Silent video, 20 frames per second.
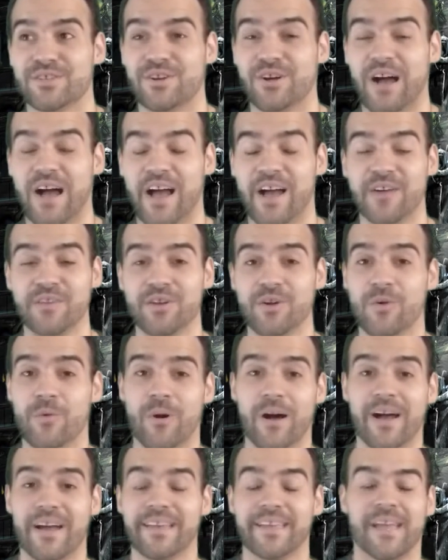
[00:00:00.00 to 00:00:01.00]
So I don't know
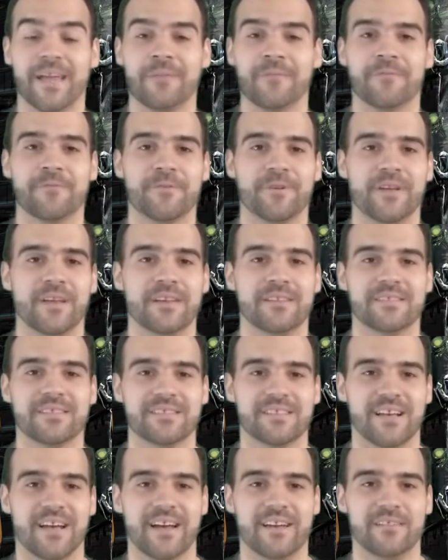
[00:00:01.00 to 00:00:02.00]
why Game Freak
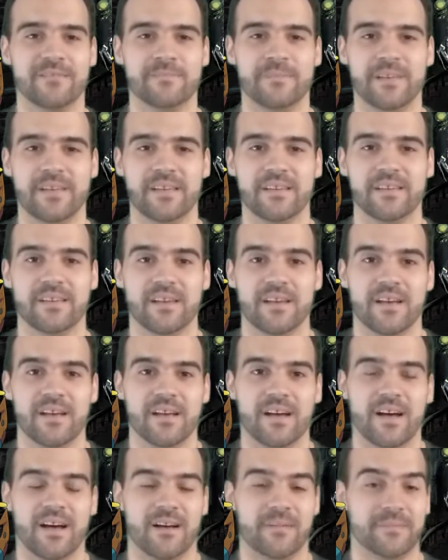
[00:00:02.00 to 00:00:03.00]
decided to make
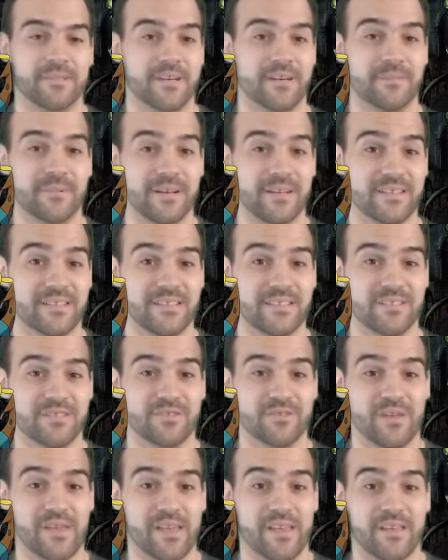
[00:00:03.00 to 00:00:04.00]
Delmice
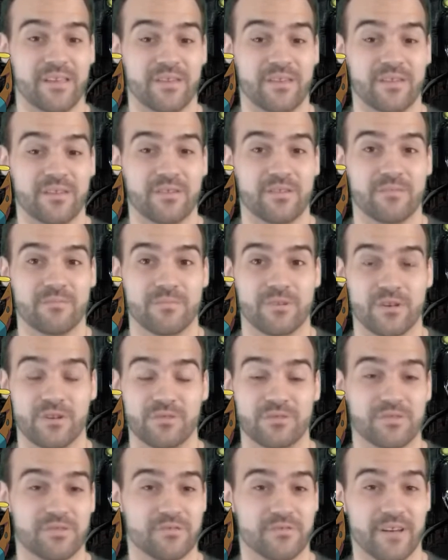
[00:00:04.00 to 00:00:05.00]
into a
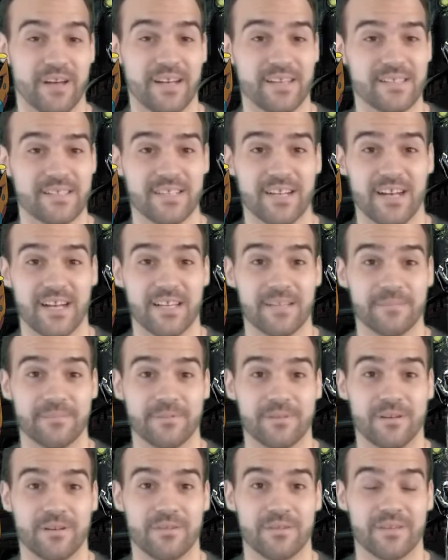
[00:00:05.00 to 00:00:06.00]
Ghost Grass
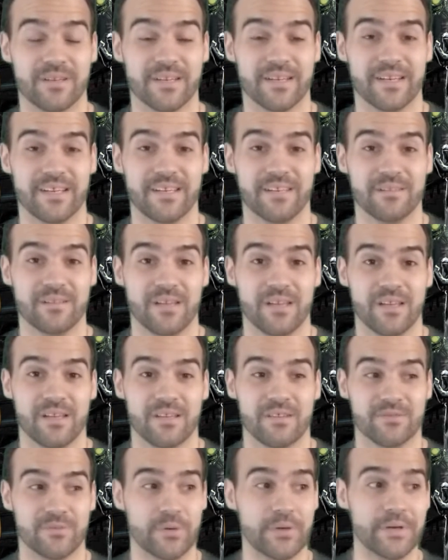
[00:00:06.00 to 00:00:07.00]
type, okay?
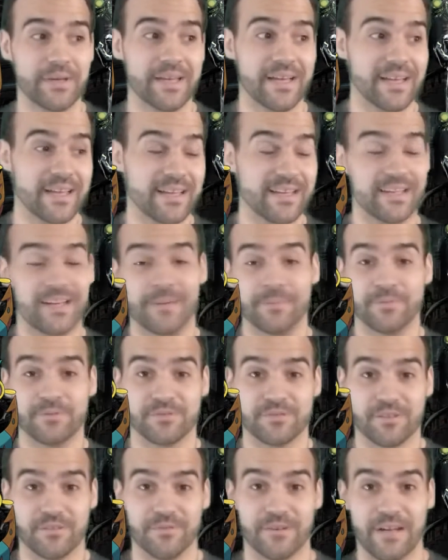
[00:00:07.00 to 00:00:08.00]
Because really, I got a
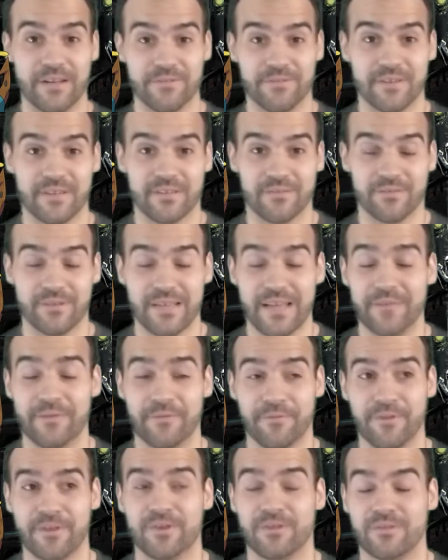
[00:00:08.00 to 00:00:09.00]
couple so far, I think. We
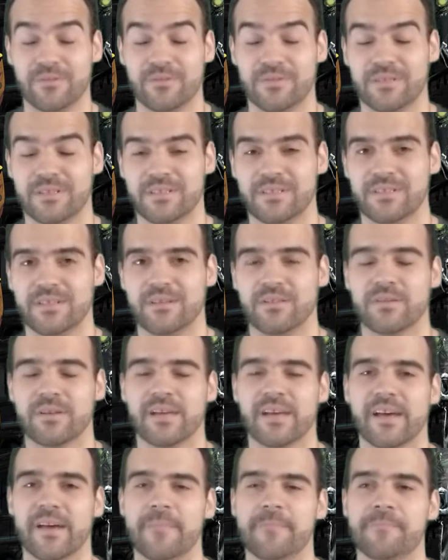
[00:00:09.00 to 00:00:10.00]
have a few,
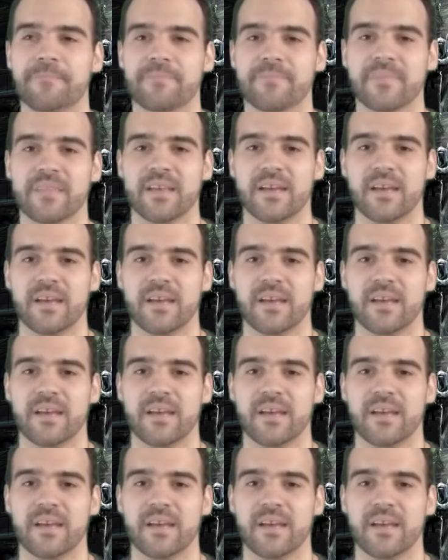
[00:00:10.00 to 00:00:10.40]
okay?